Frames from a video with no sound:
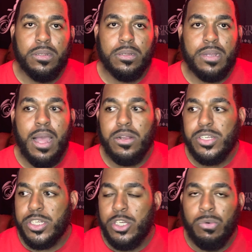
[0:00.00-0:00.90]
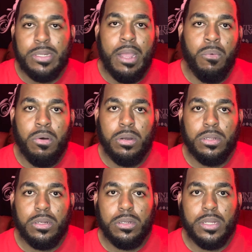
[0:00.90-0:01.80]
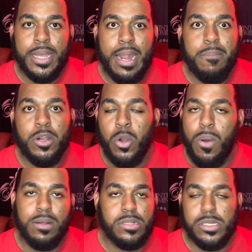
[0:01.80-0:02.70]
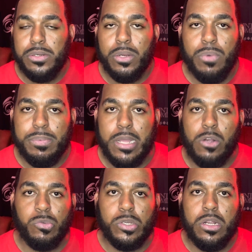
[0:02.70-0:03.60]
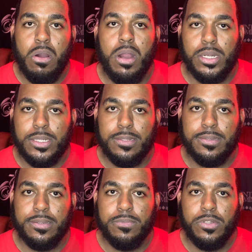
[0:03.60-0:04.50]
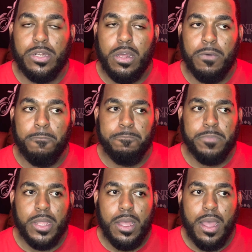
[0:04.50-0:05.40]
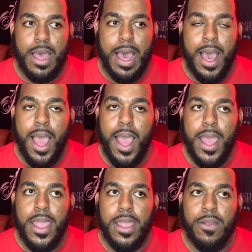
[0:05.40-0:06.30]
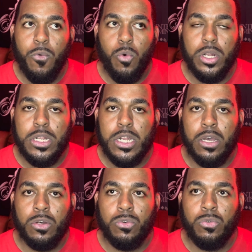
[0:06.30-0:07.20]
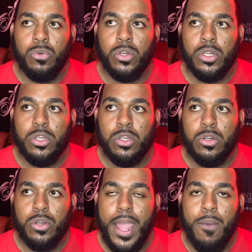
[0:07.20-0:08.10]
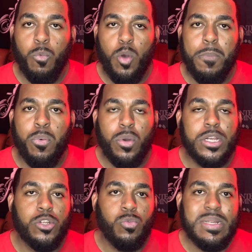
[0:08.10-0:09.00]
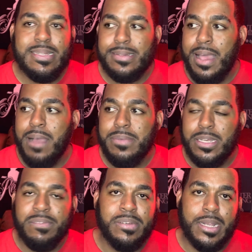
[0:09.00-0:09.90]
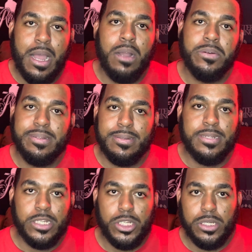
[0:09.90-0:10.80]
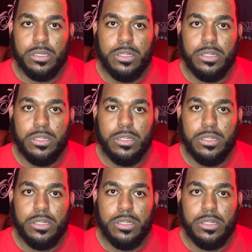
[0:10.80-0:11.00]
Congress can do what they want, and I'm going to go out and still get reptiles regardless, you know? I want to know, at what point do we stop giving Congress attention?